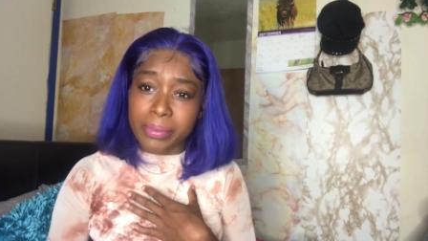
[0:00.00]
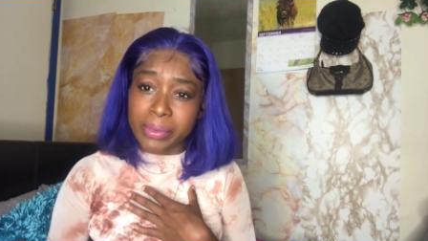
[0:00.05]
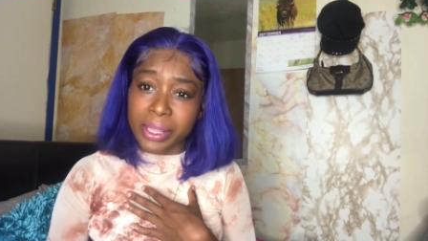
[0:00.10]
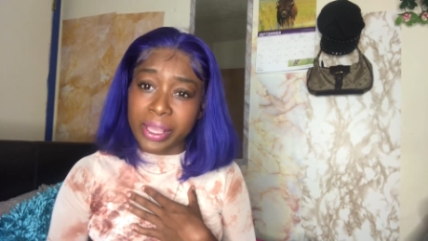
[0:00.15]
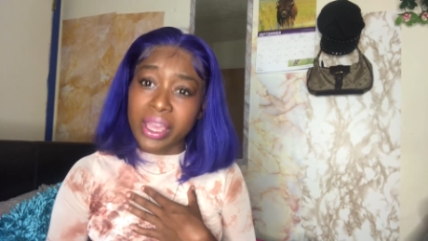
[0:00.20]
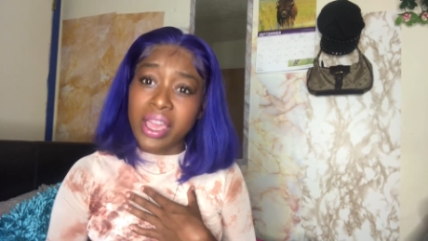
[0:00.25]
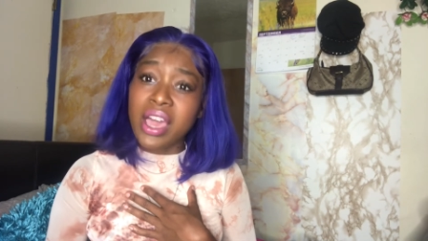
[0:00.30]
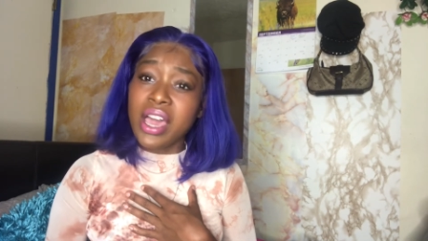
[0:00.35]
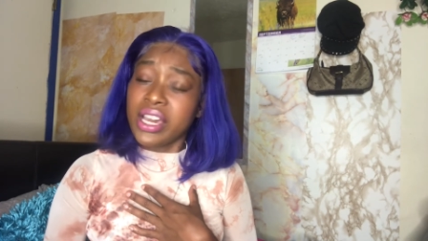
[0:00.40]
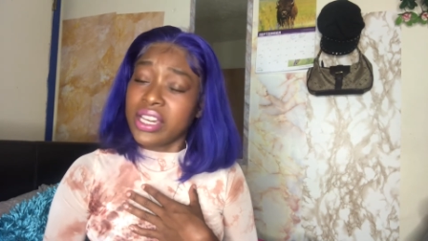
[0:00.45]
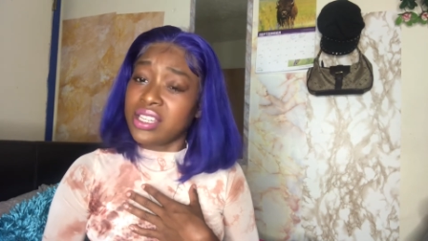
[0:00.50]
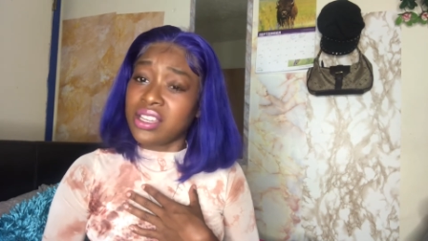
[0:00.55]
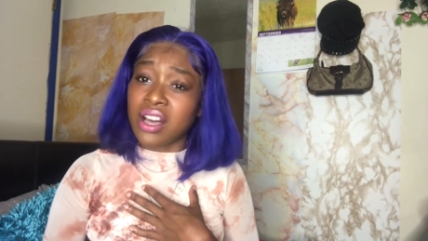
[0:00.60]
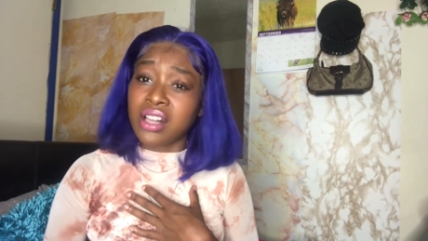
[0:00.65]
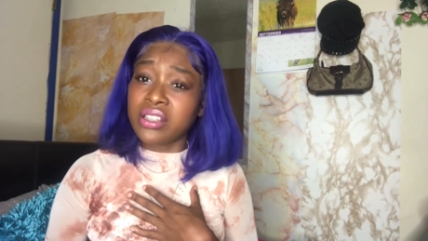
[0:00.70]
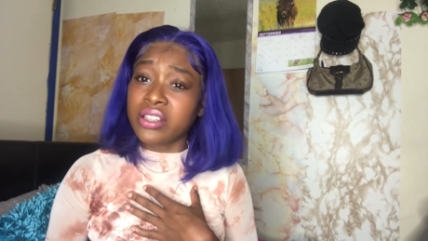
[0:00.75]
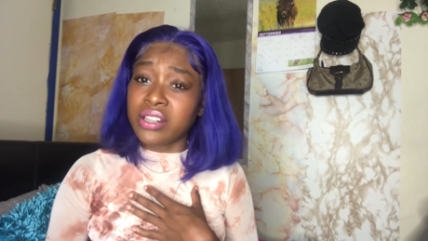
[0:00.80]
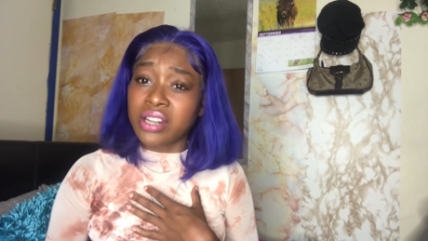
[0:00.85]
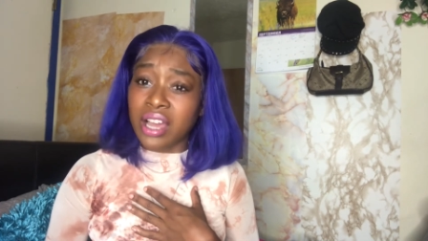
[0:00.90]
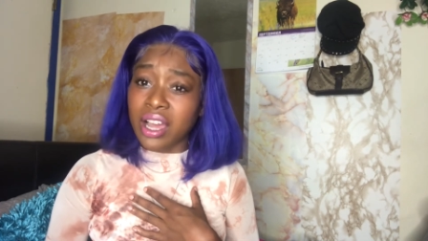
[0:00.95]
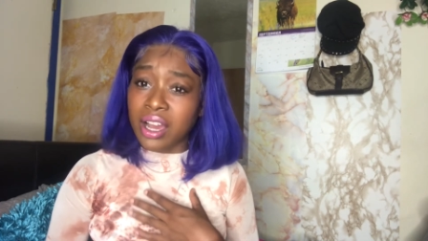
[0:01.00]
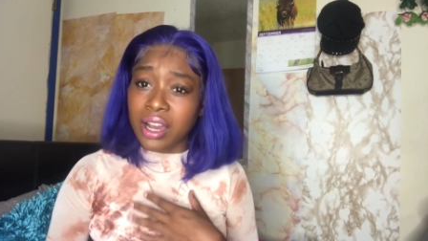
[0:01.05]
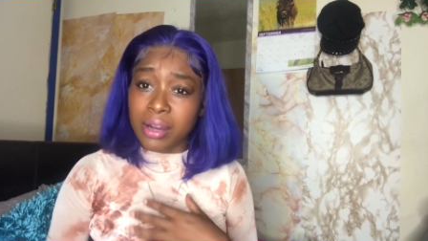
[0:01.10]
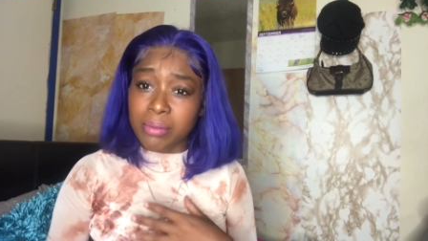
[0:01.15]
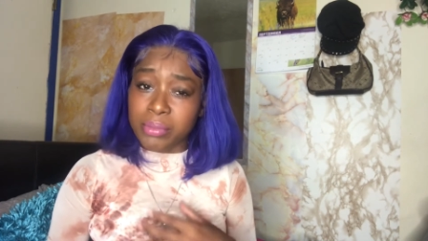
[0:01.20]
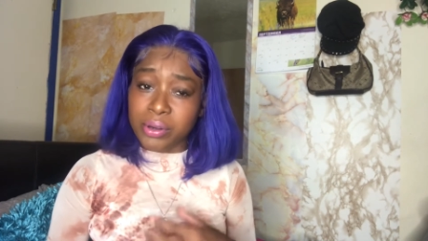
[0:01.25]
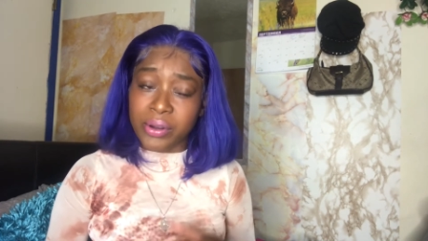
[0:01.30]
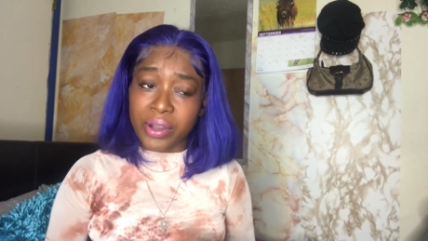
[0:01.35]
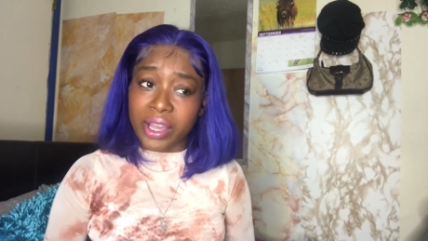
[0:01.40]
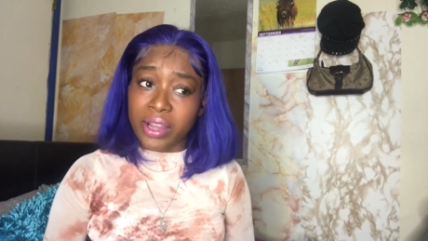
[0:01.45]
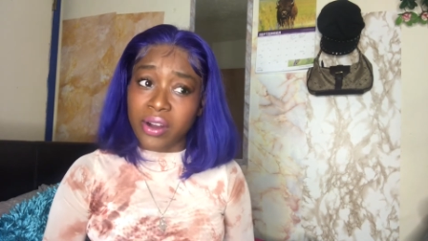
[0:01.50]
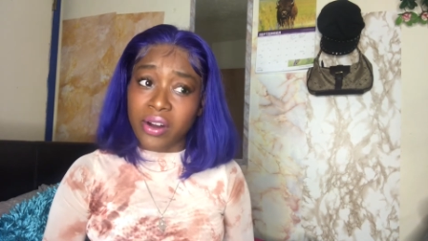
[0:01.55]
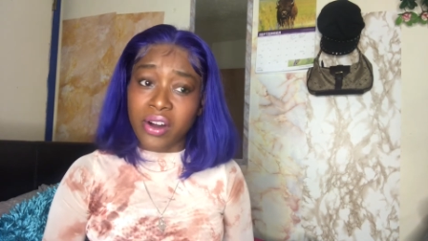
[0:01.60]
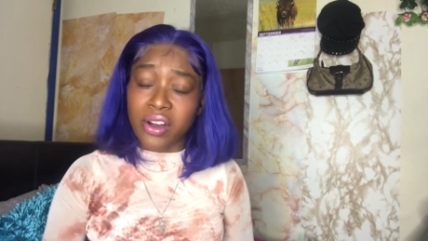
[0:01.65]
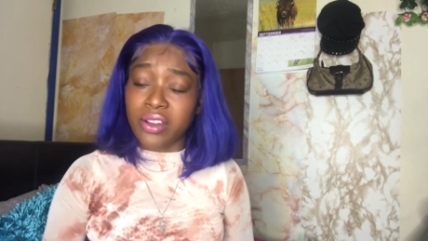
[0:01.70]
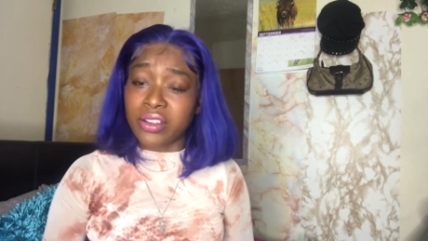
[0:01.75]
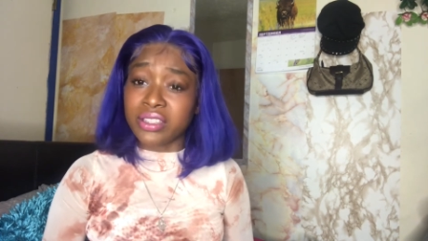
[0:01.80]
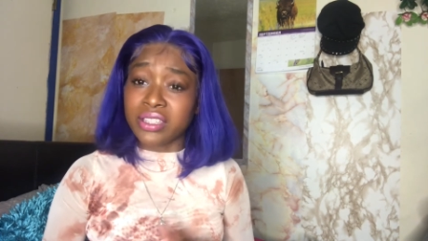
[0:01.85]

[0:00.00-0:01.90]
Like, y'all are not humble at all.